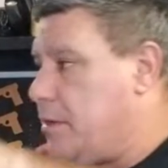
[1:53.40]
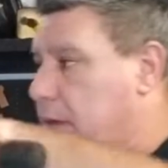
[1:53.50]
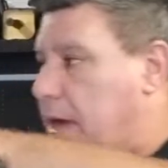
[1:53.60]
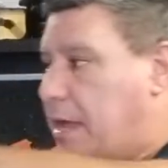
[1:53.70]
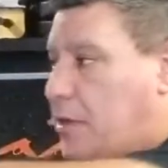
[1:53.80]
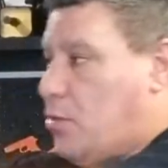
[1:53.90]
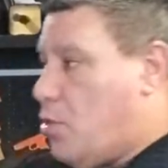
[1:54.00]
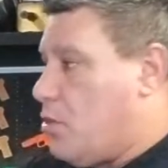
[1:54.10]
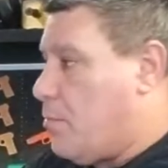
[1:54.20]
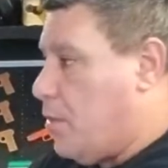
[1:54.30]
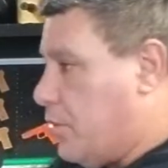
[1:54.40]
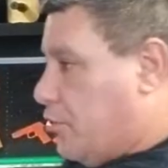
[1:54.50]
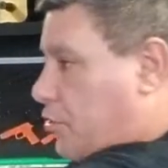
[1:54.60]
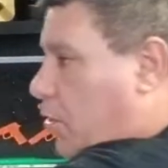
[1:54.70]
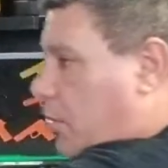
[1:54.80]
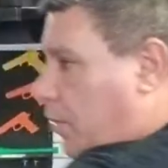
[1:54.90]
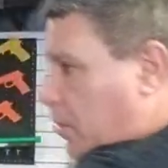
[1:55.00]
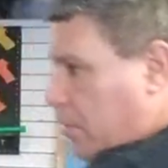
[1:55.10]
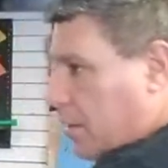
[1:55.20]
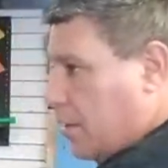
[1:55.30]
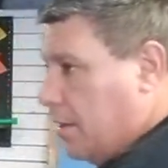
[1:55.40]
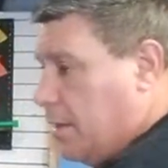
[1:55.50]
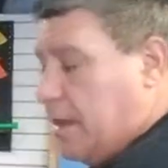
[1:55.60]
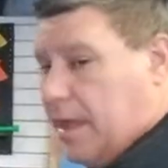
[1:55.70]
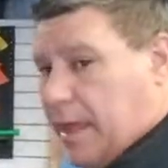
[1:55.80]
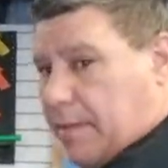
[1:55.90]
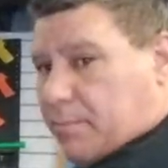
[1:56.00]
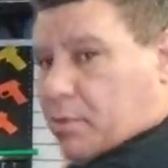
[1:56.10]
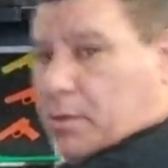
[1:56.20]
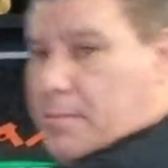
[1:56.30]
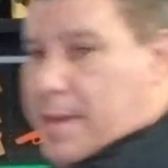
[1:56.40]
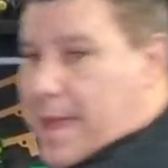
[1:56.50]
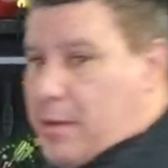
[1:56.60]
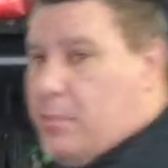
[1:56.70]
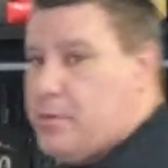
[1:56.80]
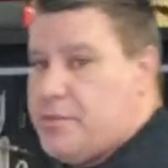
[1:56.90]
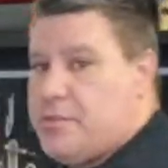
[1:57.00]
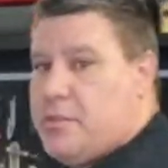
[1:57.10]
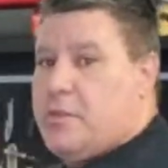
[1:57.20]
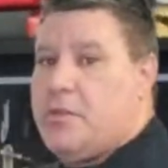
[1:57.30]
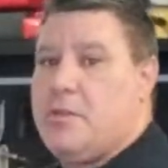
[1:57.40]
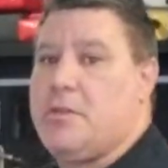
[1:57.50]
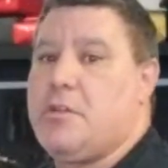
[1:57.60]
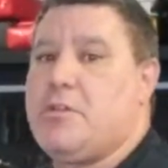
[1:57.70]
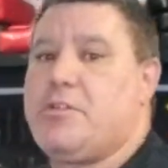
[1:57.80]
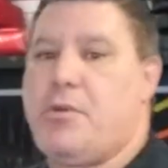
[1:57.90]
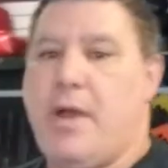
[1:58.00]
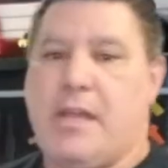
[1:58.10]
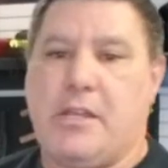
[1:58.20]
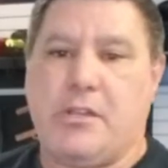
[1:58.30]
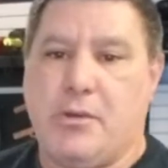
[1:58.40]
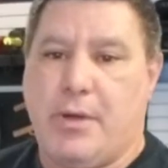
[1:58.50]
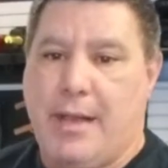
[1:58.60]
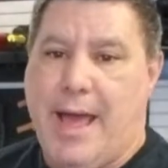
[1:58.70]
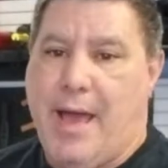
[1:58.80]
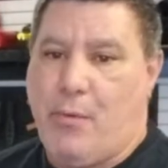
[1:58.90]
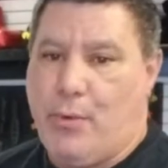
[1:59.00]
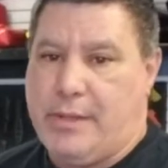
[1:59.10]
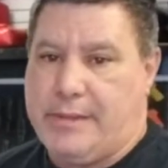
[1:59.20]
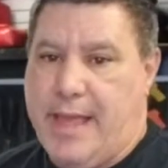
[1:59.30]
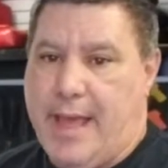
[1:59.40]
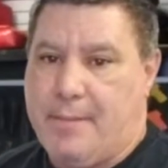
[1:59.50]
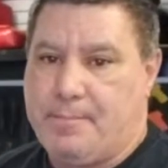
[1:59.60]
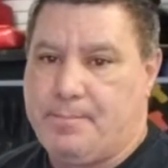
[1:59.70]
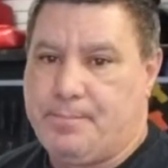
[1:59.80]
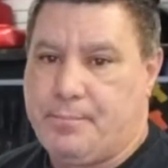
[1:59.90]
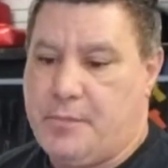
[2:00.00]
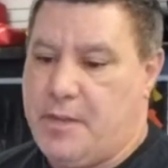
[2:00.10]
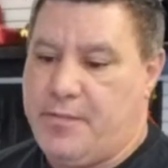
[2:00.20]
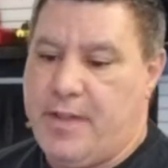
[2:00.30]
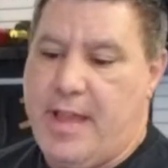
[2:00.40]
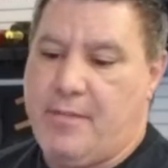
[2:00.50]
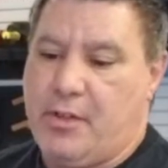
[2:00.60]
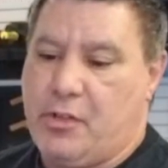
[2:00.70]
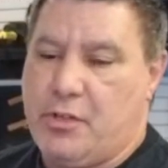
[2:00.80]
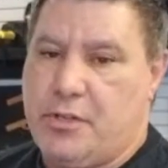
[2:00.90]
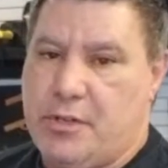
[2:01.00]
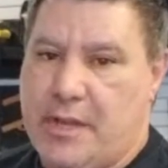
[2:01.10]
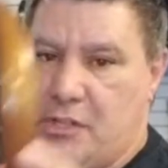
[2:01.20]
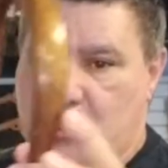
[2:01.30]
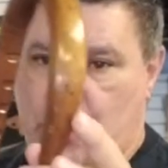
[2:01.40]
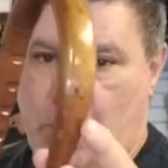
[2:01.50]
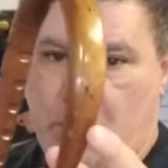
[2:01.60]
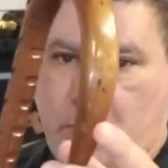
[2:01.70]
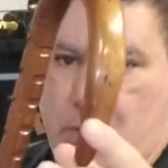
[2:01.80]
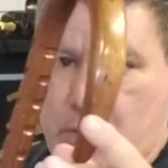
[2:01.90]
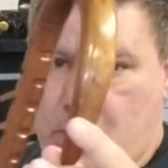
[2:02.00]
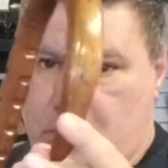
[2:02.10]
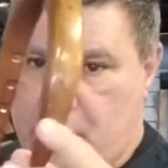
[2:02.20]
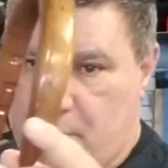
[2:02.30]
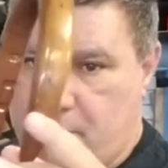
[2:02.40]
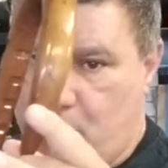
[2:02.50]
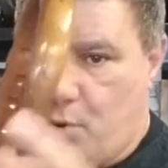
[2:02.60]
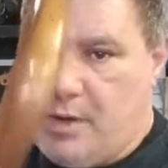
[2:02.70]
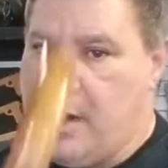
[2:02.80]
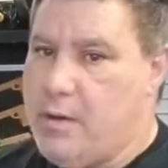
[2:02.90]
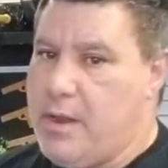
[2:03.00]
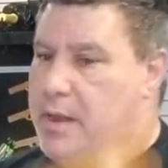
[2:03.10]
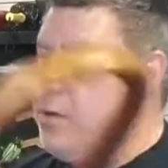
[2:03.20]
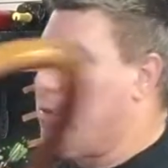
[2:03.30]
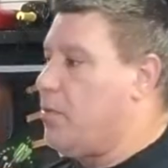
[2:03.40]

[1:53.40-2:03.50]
I can hook him on the shoulder and pull him backwards. So I can do a lot with that. And if I have a good, nice, sharp, pointy area here on